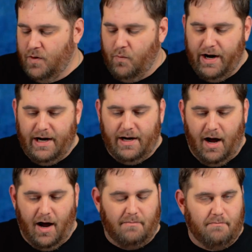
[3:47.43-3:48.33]
We'd
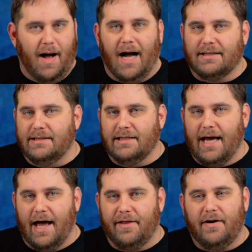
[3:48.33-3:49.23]
unbox it
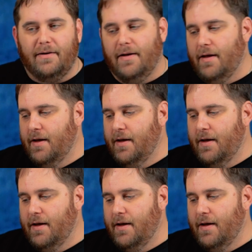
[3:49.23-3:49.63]
together,